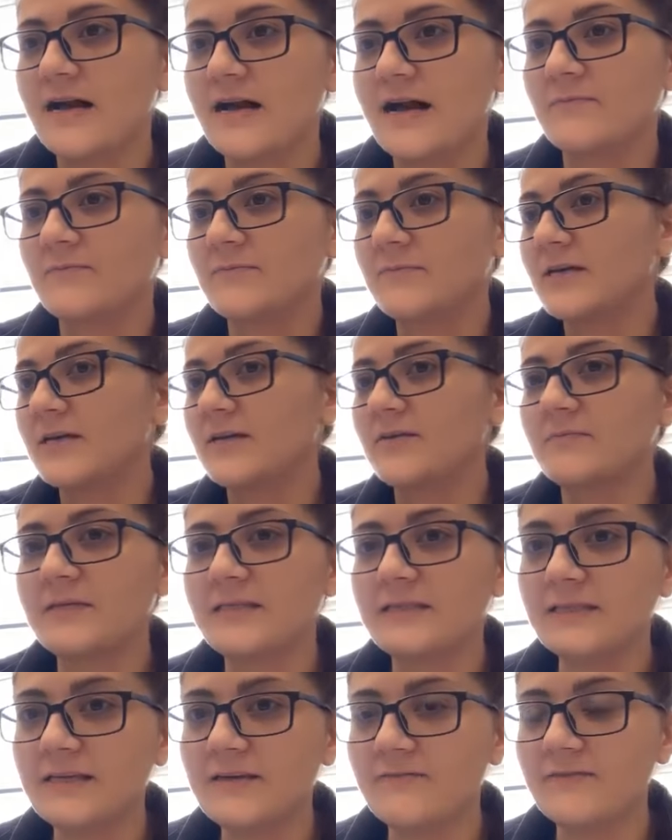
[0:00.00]
I'm going to be
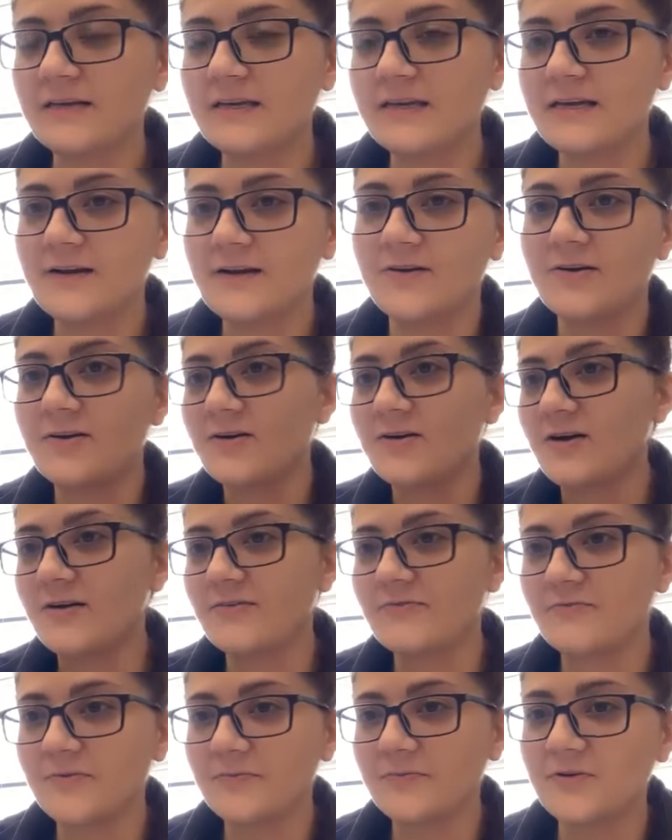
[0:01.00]
leaving here,
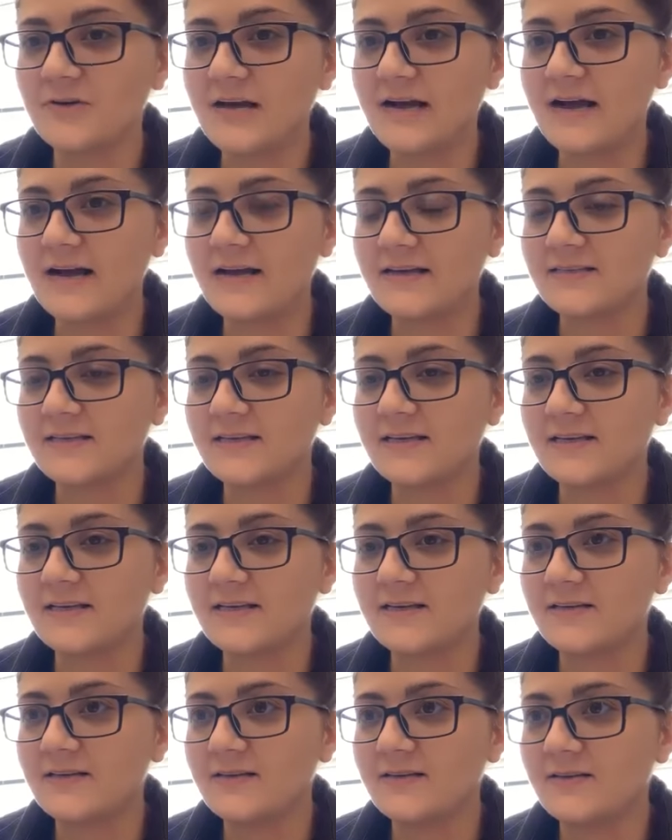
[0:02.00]
gone from you guys,
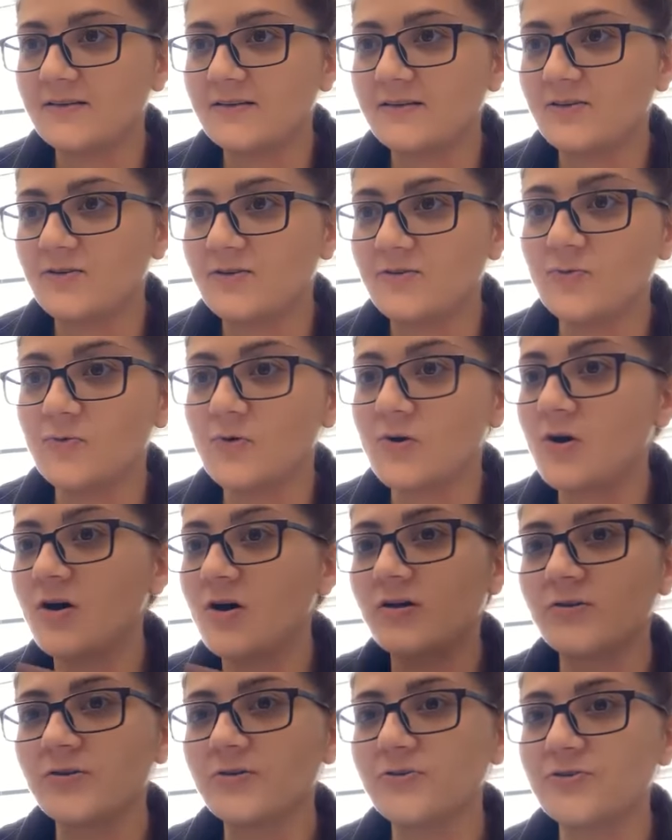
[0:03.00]
and you will all